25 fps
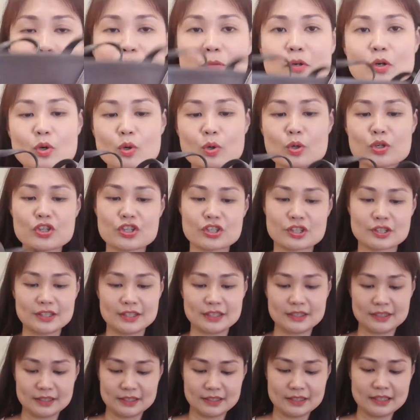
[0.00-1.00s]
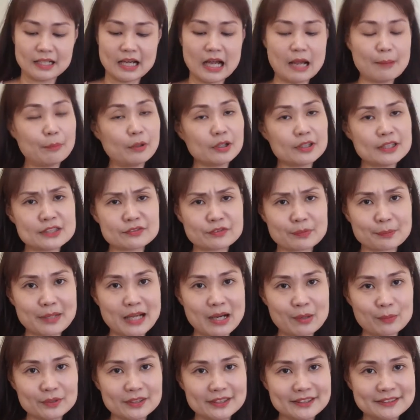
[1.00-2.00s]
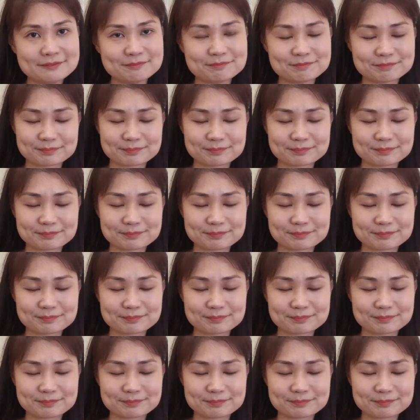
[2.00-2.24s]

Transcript: Coach. I bought this from the outlet.